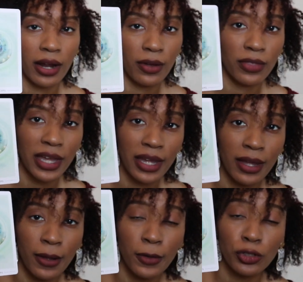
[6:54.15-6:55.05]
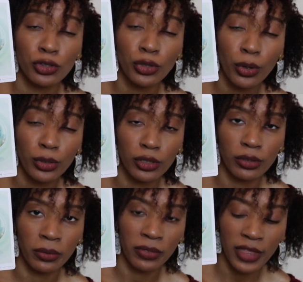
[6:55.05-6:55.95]
how they show
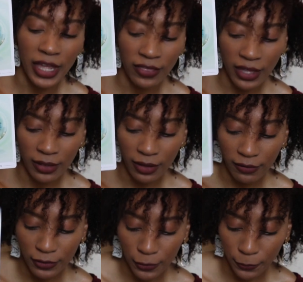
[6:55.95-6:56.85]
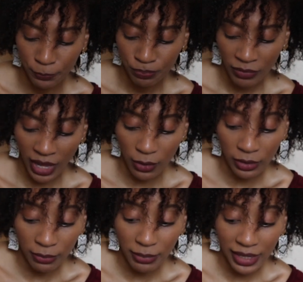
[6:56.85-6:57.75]
you that they love you, how
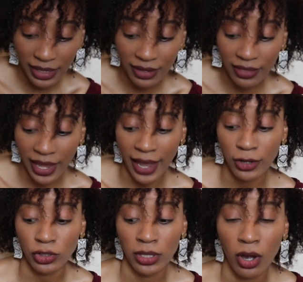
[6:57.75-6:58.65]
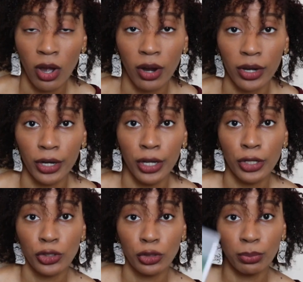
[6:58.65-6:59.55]
committed they actually are
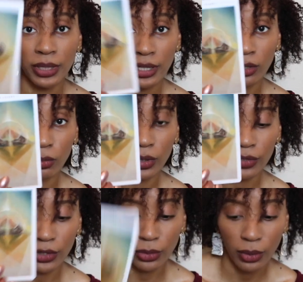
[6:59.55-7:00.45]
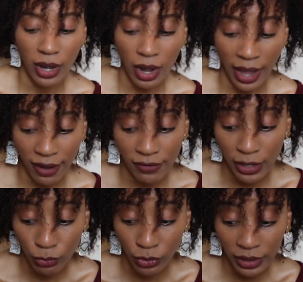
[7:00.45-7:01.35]
to being with you. Have
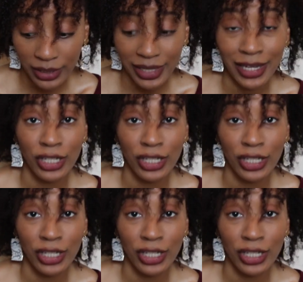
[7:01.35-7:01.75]
they really